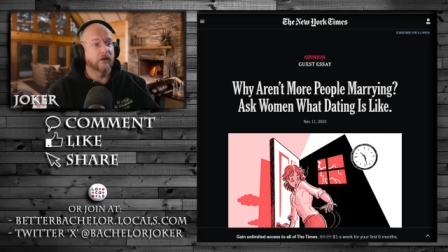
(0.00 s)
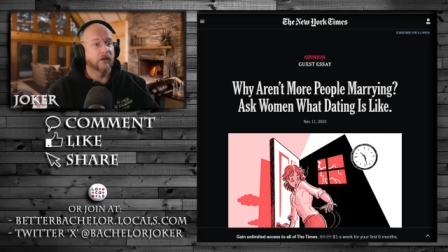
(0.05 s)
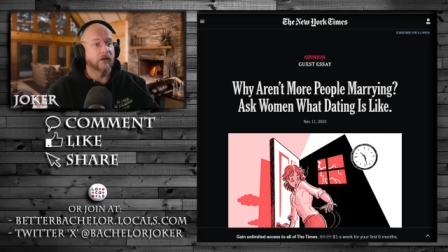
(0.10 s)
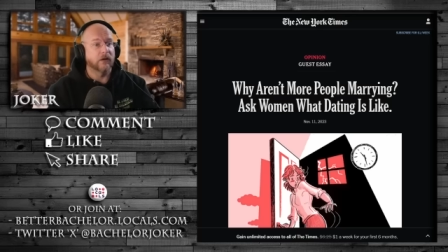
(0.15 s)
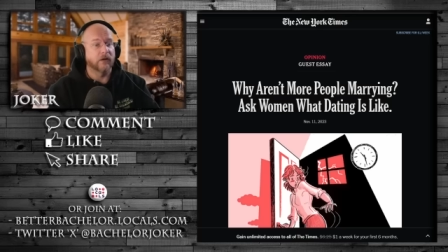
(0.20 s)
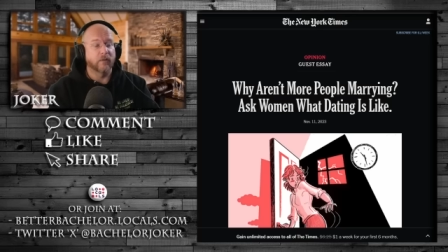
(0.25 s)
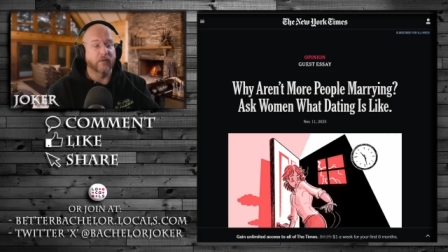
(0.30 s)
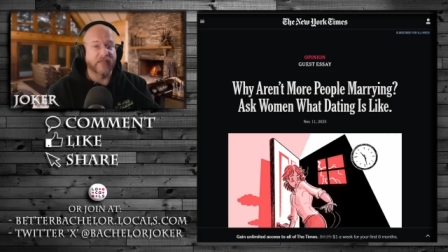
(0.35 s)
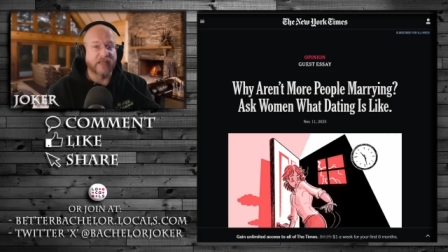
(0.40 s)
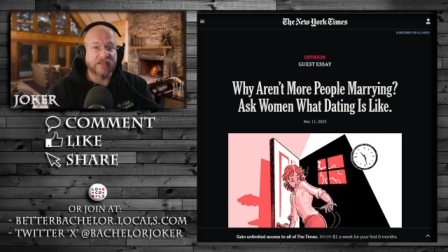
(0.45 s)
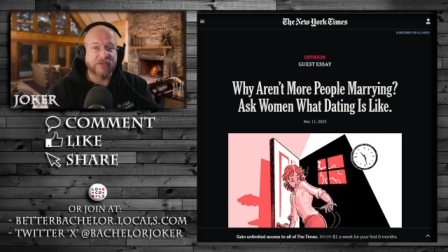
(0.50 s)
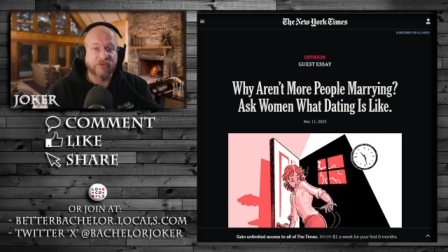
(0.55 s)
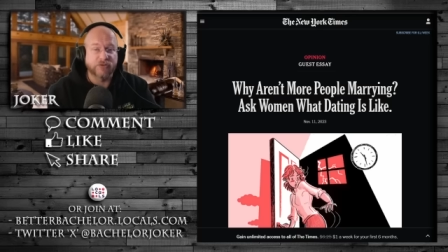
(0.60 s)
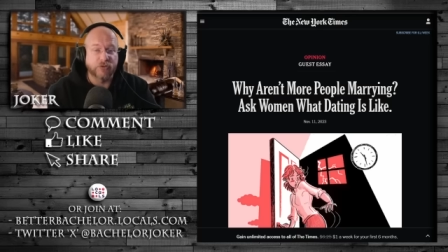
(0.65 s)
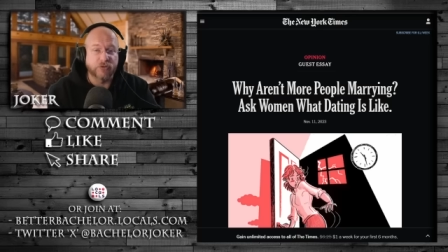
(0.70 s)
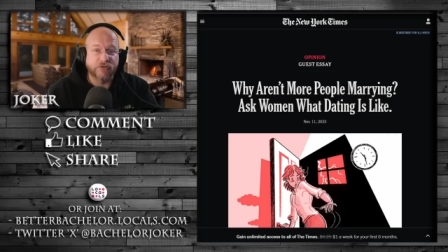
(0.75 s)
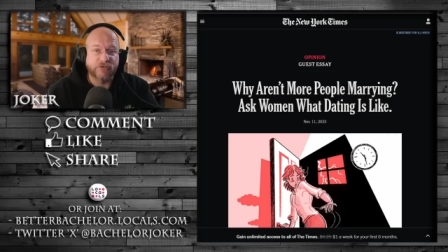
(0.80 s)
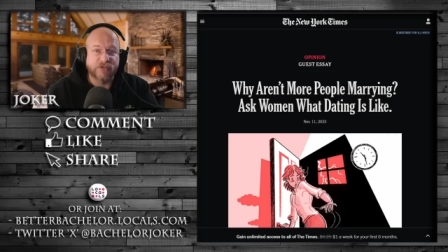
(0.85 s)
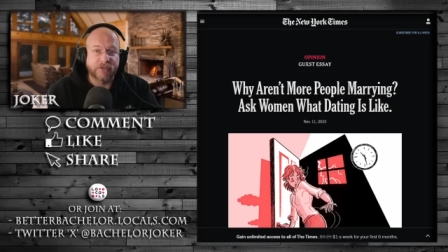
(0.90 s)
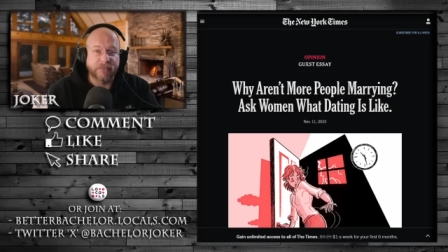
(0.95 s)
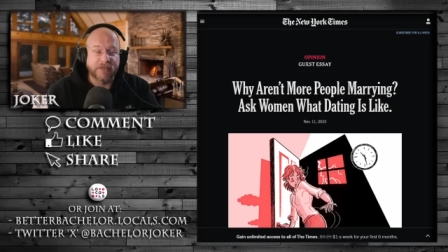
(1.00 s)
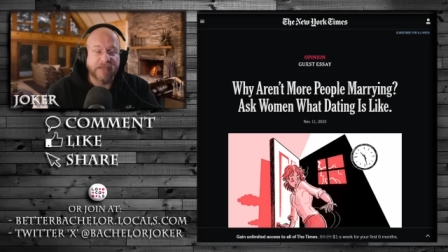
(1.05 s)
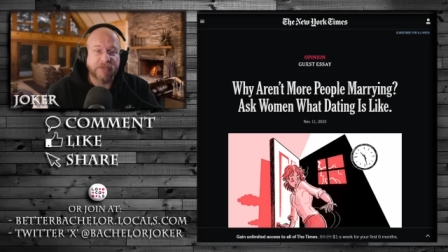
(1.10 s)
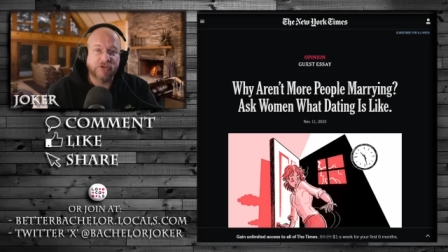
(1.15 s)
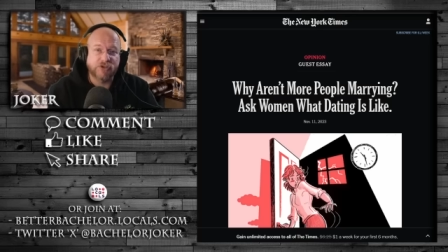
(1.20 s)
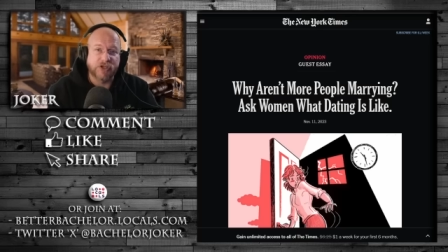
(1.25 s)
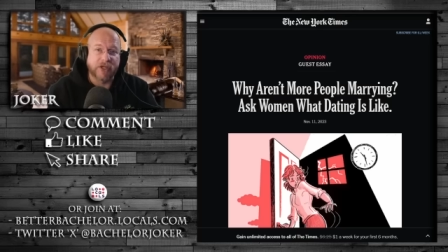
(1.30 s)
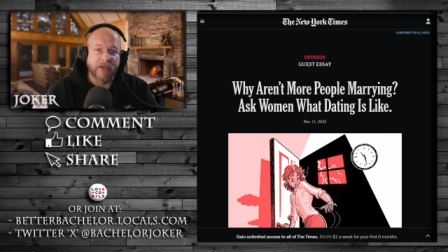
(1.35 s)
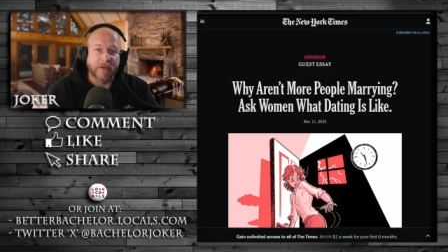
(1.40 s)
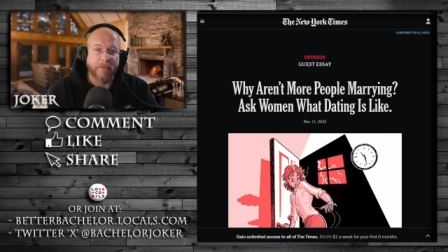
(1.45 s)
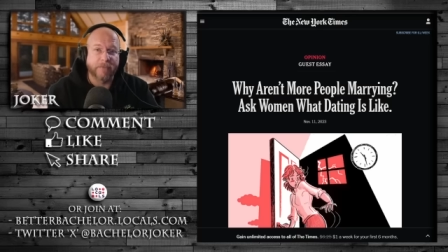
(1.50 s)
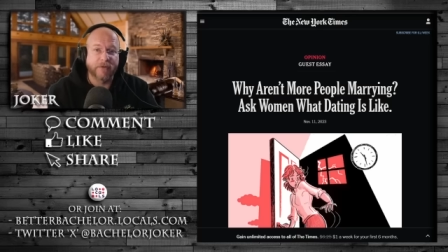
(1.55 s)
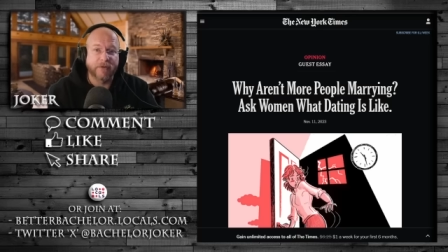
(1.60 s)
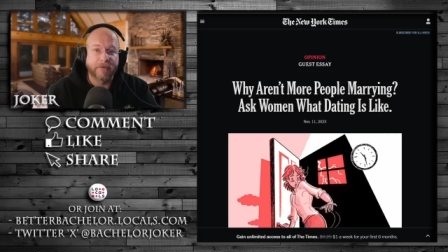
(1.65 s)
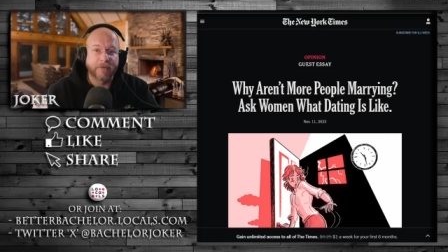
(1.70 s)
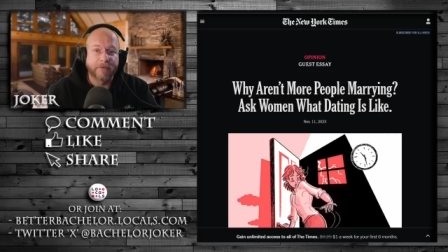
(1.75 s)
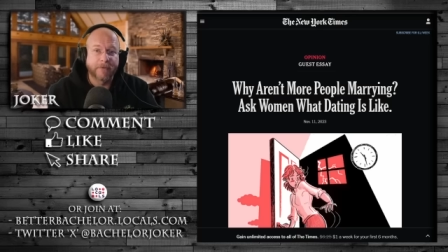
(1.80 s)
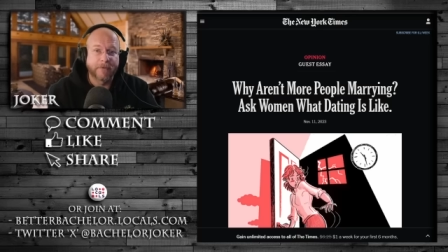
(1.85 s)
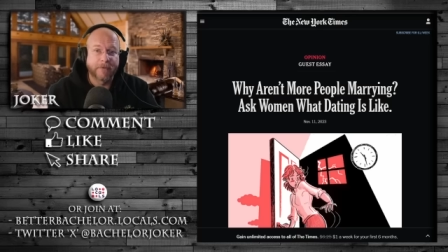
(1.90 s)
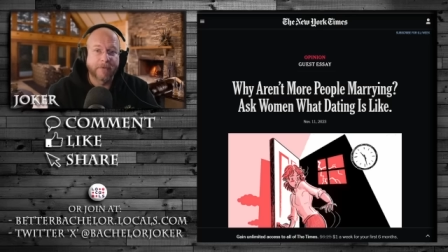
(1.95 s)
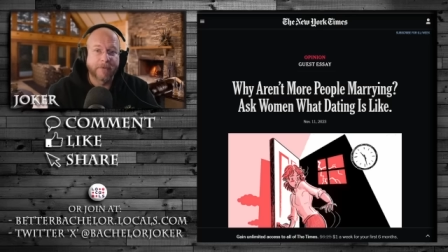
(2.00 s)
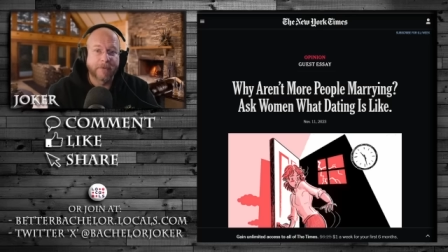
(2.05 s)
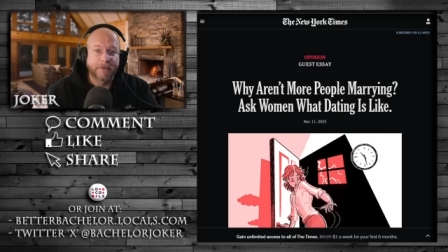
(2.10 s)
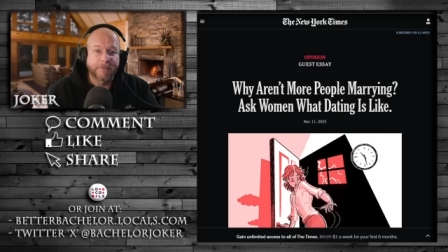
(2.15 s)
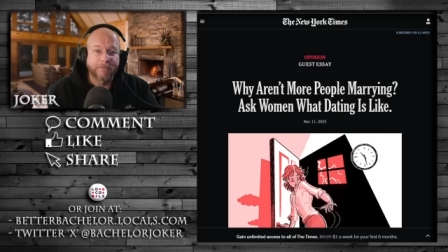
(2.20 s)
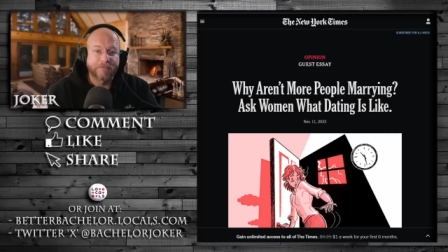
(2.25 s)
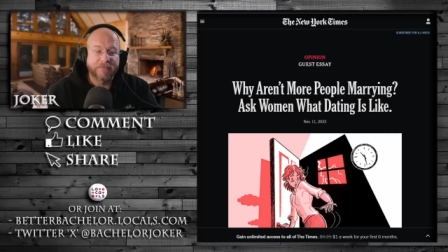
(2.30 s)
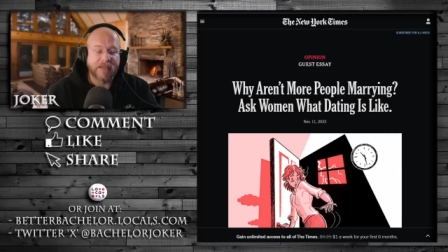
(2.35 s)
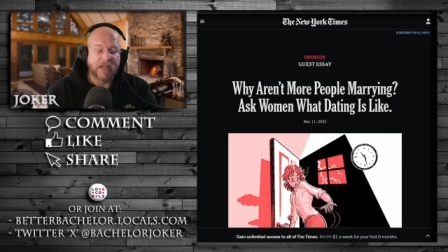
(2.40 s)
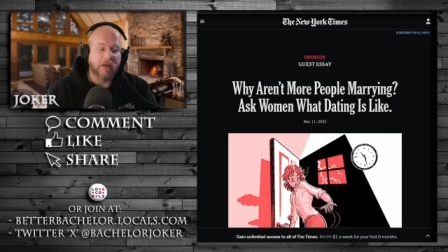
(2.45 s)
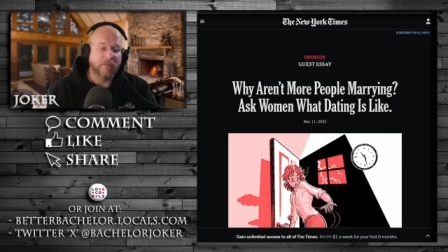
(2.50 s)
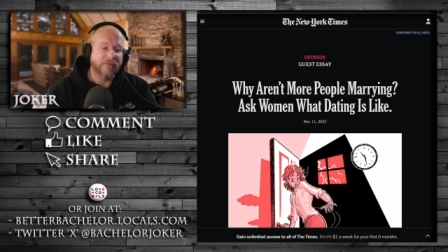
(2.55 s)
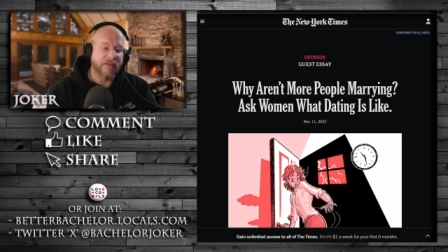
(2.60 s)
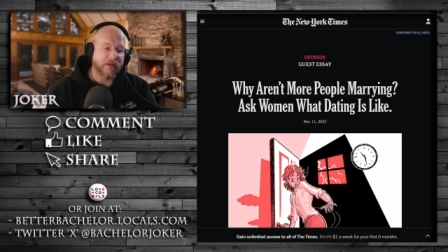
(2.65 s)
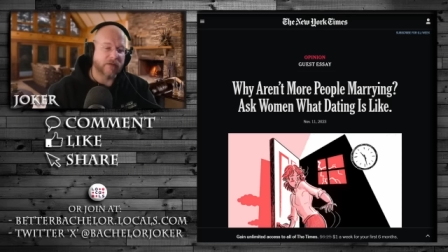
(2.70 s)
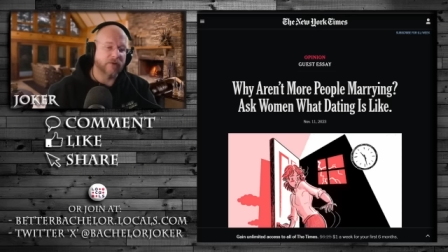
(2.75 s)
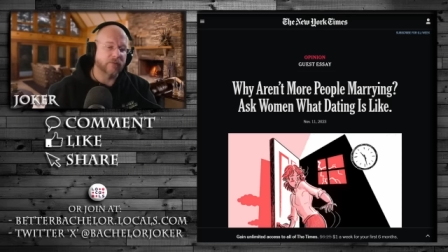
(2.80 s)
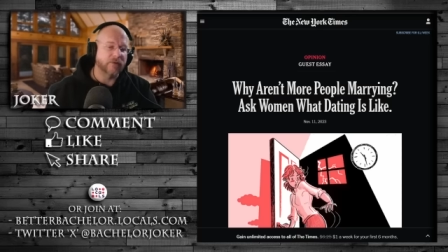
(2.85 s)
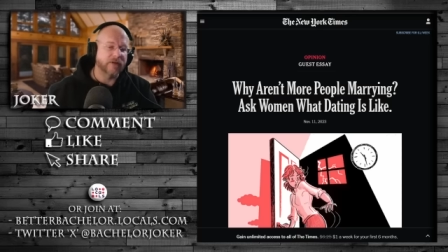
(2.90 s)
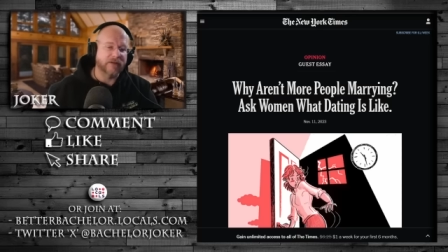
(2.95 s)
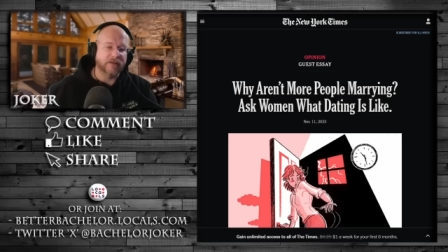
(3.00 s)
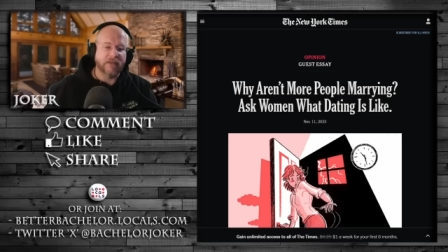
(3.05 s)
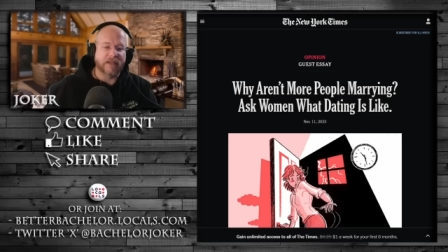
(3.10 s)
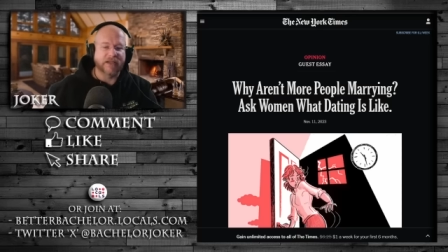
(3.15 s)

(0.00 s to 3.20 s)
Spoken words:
Well, that's news to me, champ. Now, I'm not going to read,